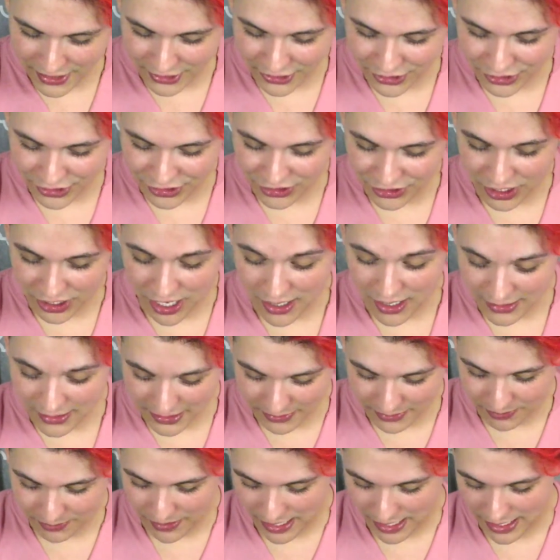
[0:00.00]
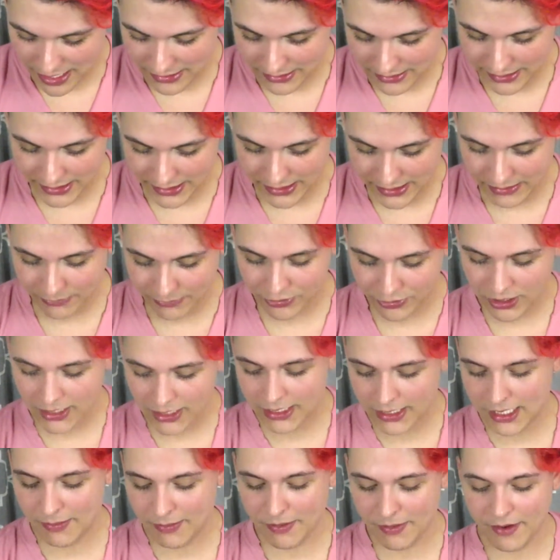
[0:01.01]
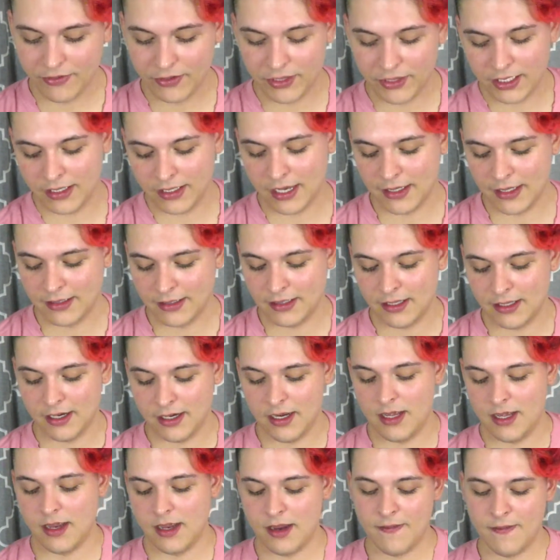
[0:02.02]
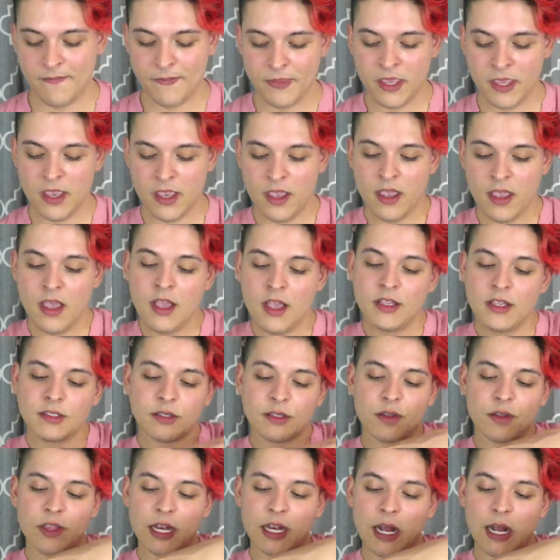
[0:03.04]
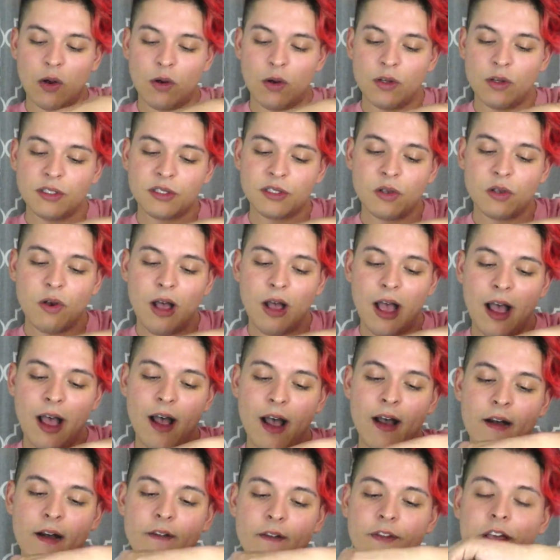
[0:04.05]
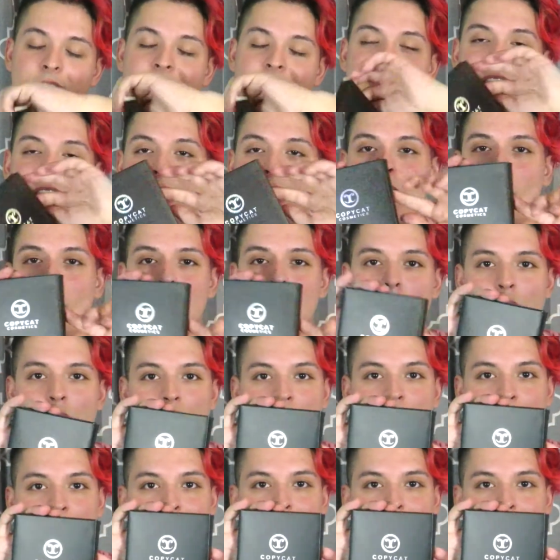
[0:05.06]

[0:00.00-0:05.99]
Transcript: shot palette. I'm trying to keep everything nice and neat. So then I also have the Autumn